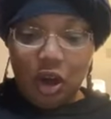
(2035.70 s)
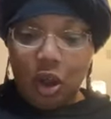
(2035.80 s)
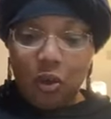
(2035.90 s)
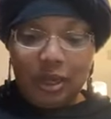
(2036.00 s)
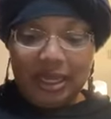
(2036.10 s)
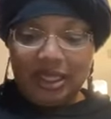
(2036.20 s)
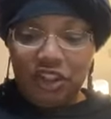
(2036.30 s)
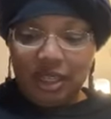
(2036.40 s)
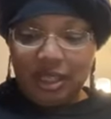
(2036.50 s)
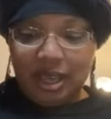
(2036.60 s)
No, this
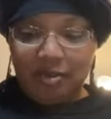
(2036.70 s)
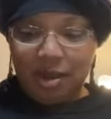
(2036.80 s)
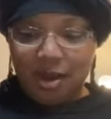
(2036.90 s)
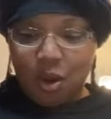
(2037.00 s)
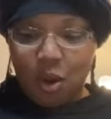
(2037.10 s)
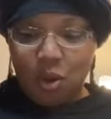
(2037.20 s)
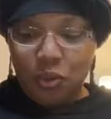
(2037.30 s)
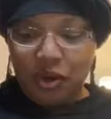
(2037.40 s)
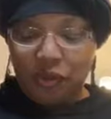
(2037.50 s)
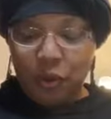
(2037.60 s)
is just hit me in a
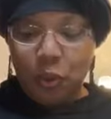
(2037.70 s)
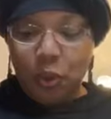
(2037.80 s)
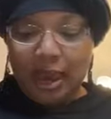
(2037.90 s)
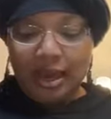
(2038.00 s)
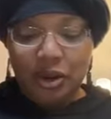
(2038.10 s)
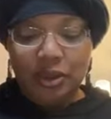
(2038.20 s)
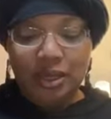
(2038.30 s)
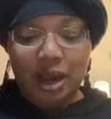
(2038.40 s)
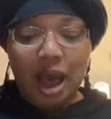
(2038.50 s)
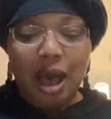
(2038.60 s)
whole different way.
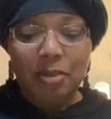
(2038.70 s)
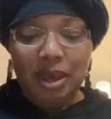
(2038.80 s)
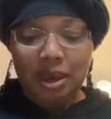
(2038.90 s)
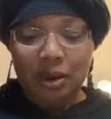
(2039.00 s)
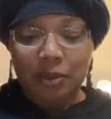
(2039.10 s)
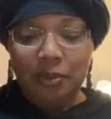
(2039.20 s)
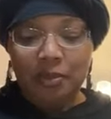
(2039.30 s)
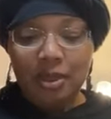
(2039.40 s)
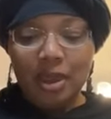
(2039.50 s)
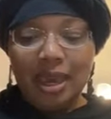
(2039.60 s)
There's a comma here.
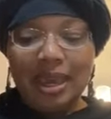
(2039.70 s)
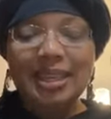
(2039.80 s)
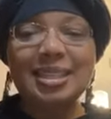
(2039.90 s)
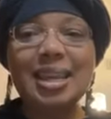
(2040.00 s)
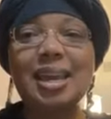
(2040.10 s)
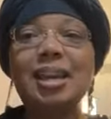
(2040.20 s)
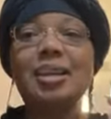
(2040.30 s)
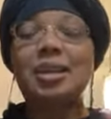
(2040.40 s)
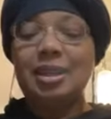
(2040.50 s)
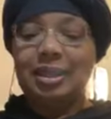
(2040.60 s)
It
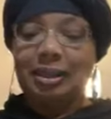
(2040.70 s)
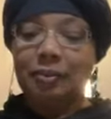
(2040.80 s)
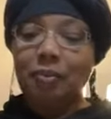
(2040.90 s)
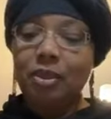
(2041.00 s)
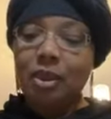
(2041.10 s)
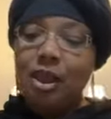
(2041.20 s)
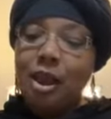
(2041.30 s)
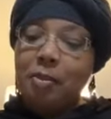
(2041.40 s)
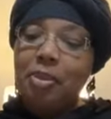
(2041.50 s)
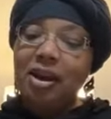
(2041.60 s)
said, listen,
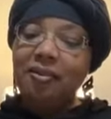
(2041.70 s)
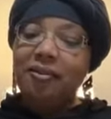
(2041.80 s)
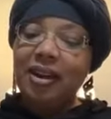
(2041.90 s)
but